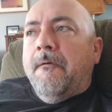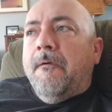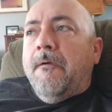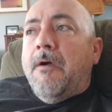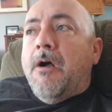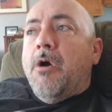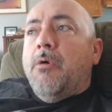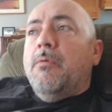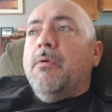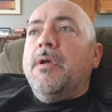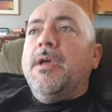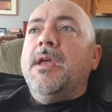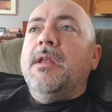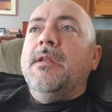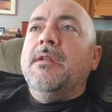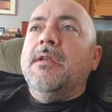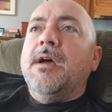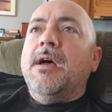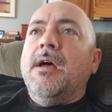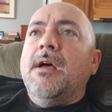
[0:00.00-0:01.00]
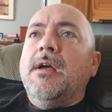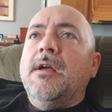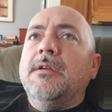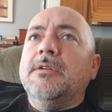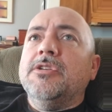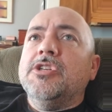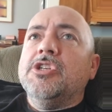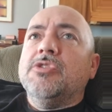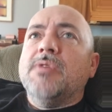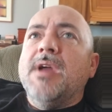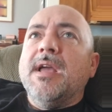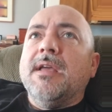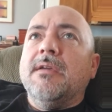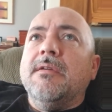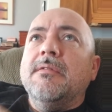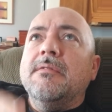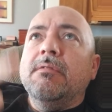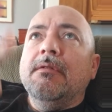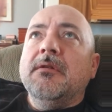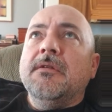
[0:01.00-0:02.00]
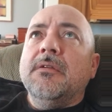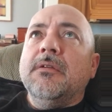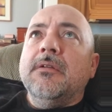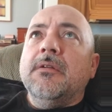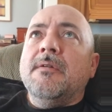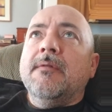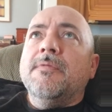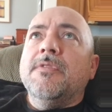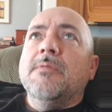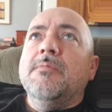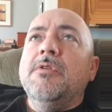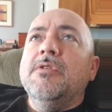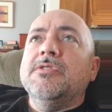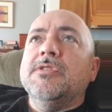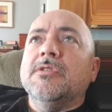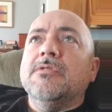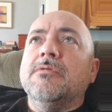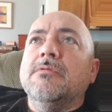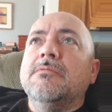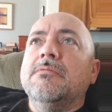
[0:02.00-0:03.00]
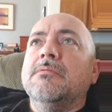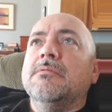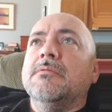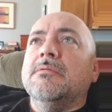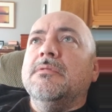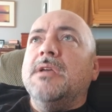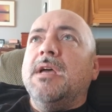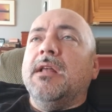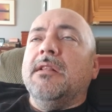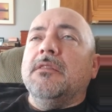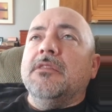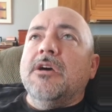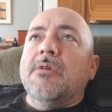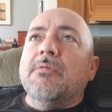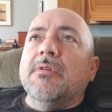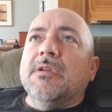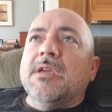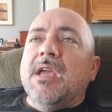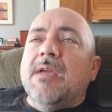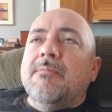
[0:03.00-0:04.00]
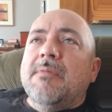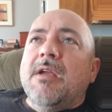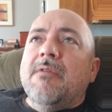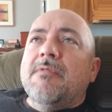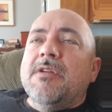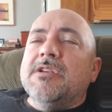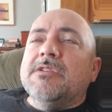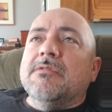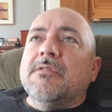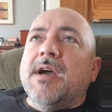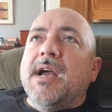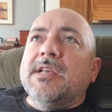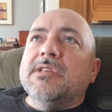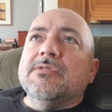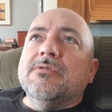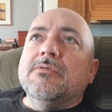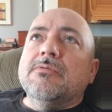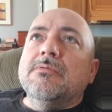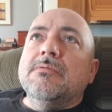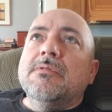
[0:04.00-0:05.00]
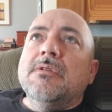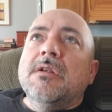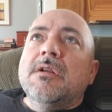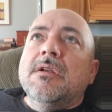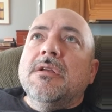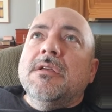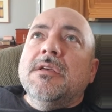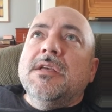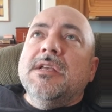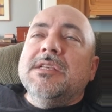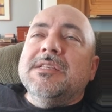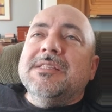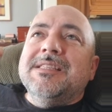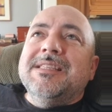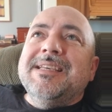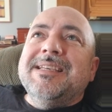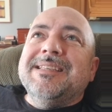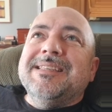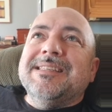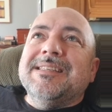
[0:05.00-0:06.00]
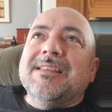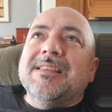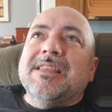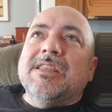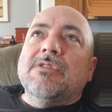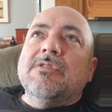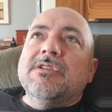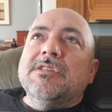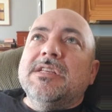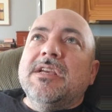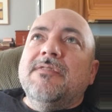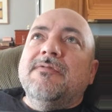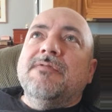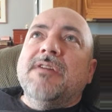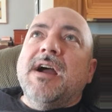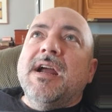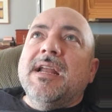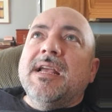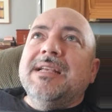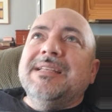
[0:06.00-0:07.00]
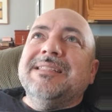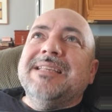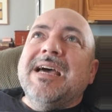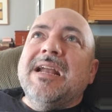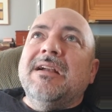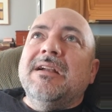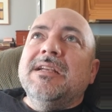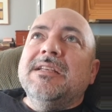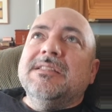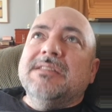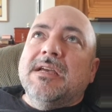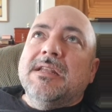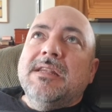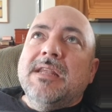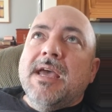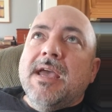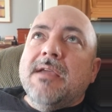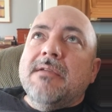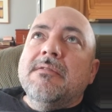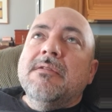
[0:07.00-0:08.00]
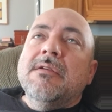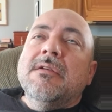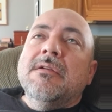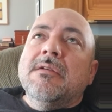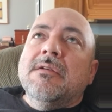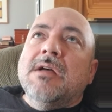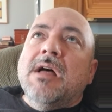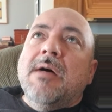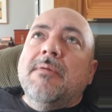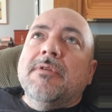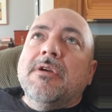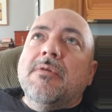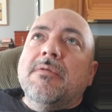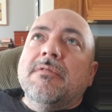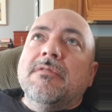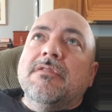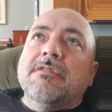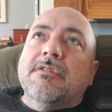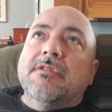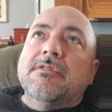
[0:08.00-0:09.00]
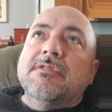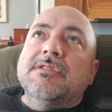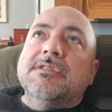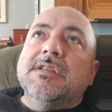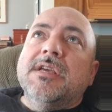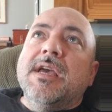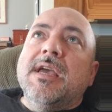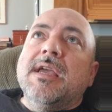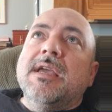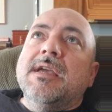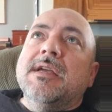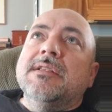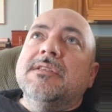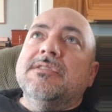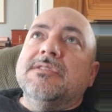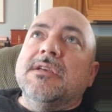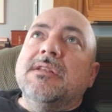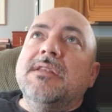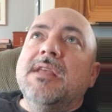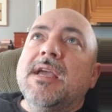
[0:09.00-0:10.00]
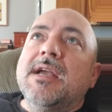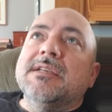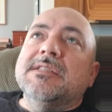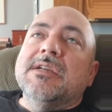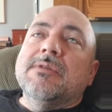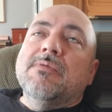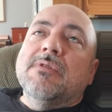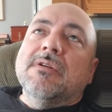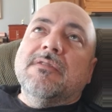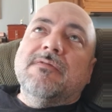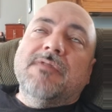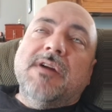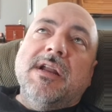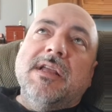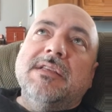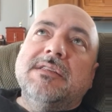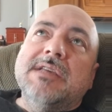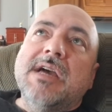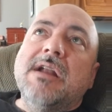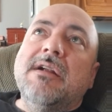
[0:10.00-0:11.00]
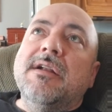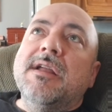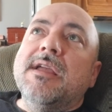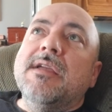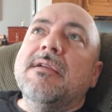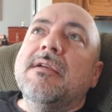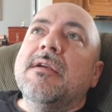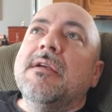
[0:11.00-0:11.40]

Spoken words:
Oh, and Shrek, the musical at Lower Cape May Regional High School, is this Thursday, Friday, Saturday, Sunday. I'm going Thursday and Sunday because I work Friday, Saturday.